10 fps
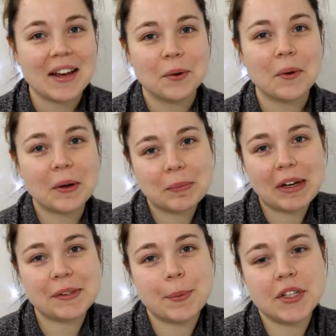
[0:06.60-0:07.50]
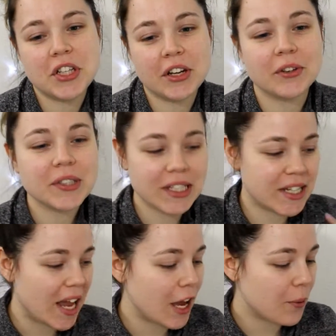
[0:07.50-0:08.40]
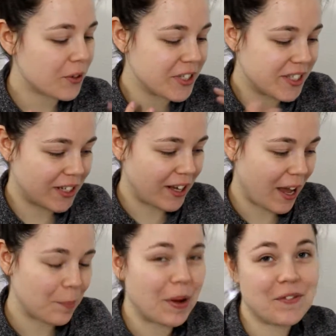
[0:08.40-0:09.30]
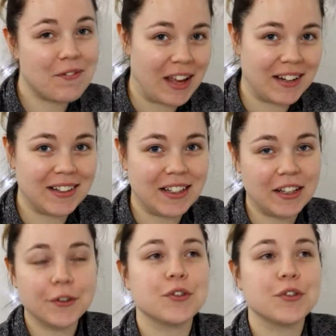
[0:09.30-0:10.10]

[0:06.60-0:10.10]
welcome back to my channel. Today we're sitting at my vanity,